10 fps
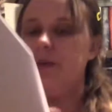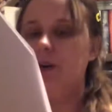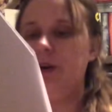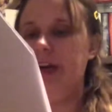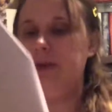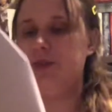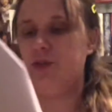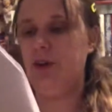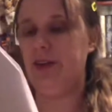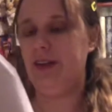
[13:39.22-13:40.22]
Her head was
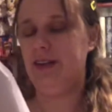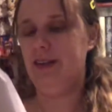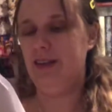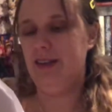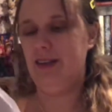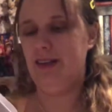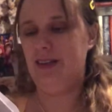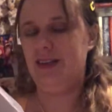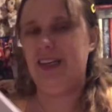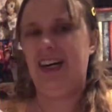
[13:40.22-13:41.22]
reeling.
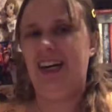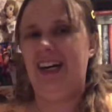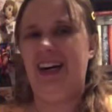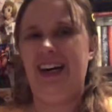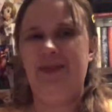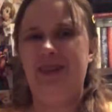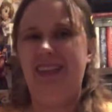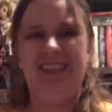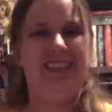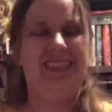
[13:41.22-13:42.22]
I
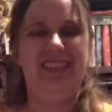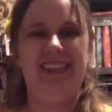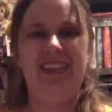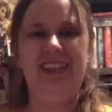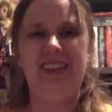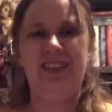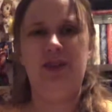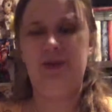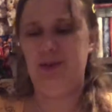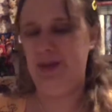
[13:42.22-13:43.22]
mean, he
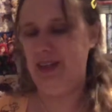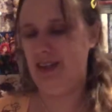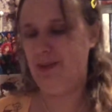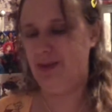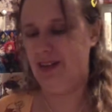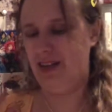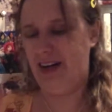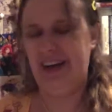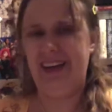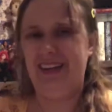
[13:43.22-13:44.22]
knows me, but
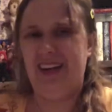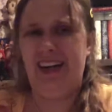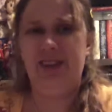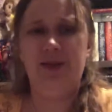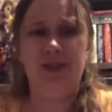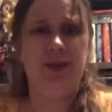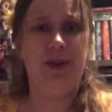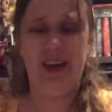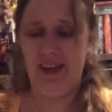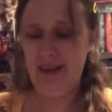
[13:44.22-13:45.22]
I don't know
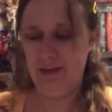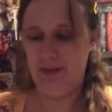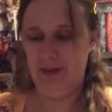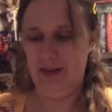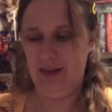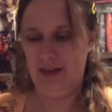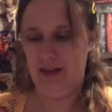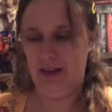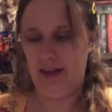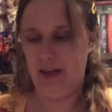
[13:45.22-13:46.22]
him,
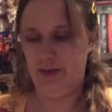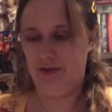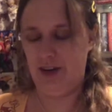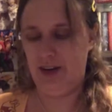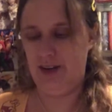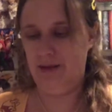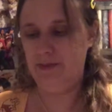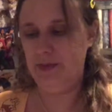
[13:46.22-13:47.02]
Elena fretted.